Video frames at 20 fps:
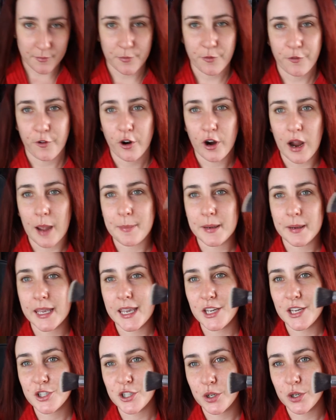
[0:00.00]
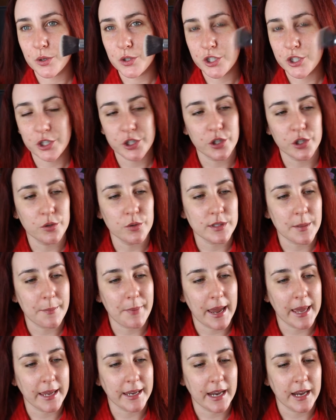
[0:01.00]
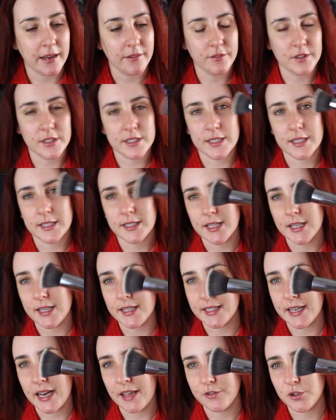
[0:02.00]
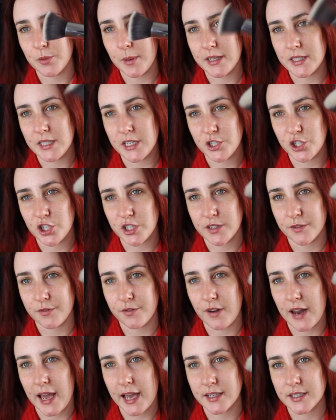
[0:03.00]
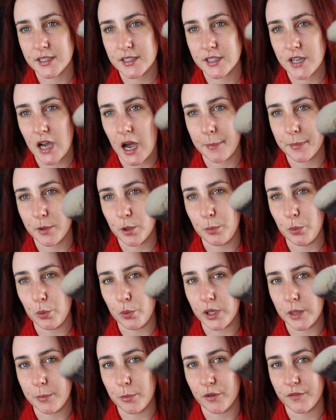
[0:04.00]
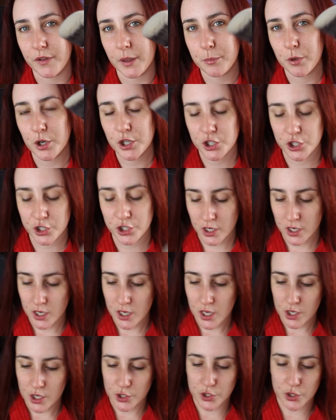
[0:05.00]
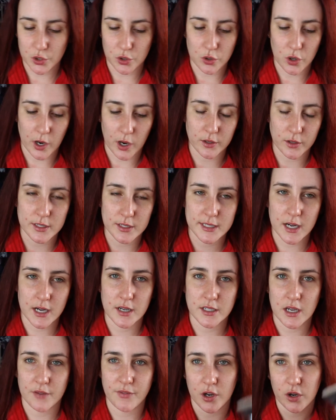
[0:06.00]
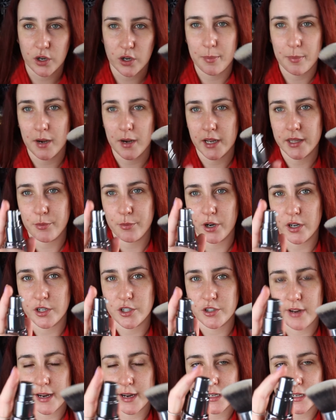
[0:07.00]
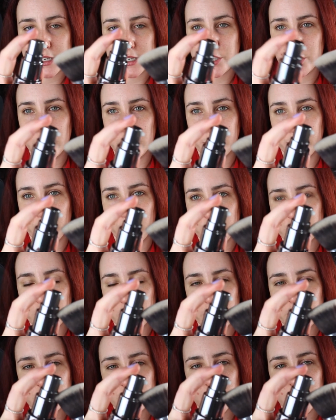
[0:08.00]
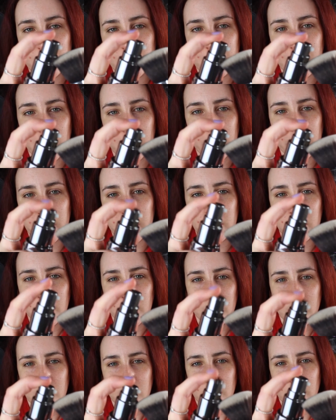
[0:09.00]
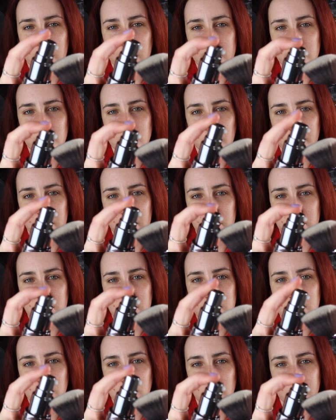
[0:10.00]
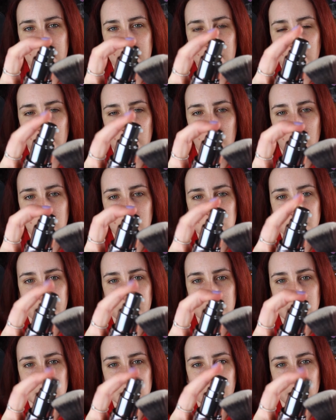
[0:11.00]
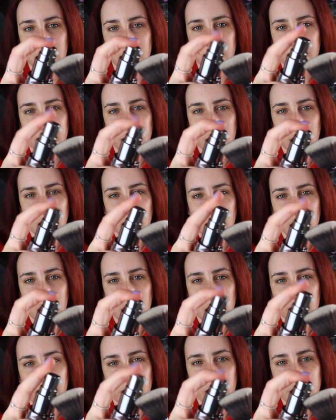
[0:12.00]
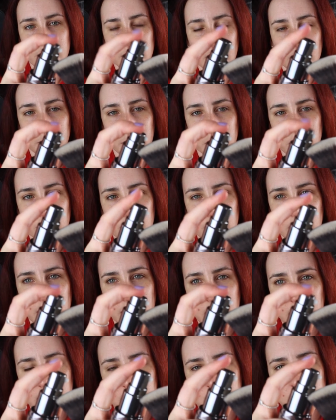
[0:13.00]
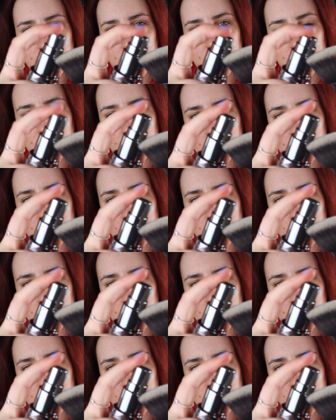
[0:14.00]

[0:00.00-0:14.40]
For application, I'm going to use a blank canvas. This is an F20, it's just a flat top kabuki buffing brush. So I'm going to start off, I'm going to apply the product directly to the brush. I'm just going to apply, okay, this is going to be airlocked because it's my first time using it.